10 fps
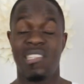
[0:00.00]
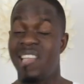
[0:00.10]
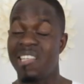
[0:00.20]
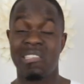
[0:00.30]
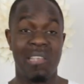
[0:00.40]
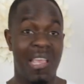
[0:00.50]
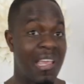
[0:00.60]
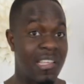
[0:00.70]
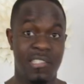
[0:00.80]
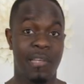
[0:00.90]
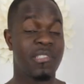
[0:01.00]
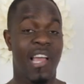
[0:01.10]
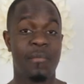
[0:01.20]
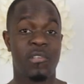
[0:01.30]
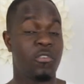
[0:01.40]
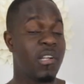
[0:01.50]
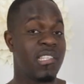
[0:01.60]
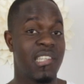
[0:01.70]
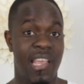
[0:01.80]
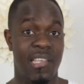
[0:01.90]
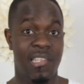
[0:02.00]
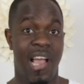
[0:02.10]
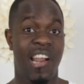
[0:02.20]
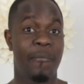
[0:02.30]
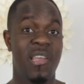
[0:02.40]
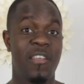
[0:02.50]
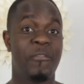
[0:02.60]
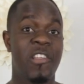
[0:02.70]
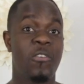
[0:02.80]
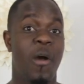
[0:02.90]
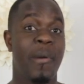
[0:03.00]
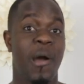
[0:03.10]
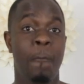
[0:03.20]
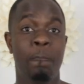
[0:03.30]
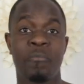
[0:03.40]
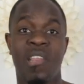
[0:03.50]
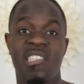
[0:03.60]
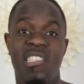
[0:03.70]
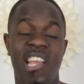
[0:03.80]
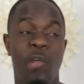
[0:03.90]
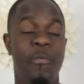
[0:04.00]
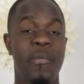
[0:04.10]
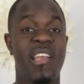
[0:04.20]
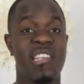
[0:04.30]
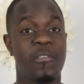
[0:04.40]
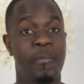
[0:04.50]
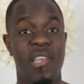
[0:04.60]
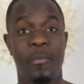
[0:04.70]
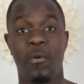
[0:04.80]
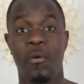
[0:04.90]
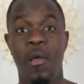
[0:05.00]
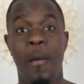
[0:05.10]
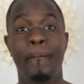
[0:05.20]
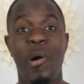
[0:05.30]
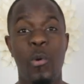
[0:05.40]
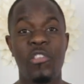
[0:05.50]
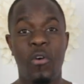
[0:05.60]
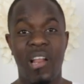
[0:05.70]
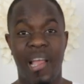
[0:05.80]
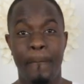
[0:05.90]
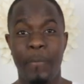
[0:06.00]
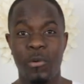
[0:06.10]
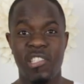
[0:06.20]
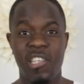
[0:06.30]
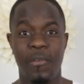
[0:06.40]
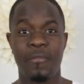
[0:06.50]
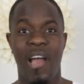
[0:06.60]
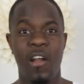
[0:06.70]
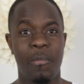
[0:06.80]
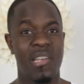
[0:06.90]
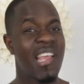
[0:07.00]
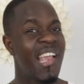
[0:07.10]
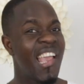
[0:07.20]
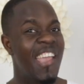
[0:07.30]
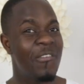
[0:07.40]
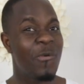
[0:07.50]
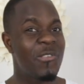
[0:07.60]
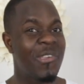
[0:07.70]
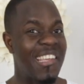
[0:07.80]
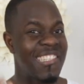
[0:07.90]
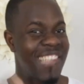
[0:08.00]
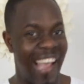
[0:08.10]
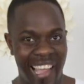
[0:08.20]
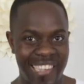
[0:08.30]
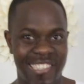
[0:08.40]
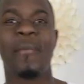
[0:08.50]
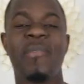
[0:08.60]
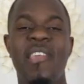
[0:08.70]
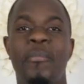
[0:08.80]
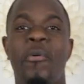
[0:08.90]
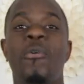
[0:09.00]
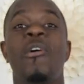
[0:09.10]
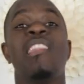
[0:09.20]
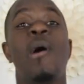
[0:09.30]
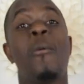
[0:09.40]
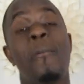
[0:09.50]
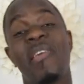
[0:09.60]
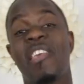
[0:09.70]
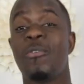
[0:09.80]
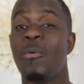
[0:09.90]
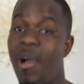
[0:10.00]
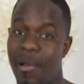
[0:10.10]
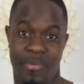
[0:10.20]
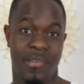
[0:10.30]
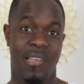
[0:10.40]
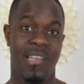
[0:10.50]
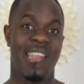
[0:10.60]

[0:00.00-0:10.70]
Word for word: That's it. Sometimes that's all it takes. And I've made a video about staying away from negative people. But when you've got like a positive environment, even when you get sad, the people that will pick you up.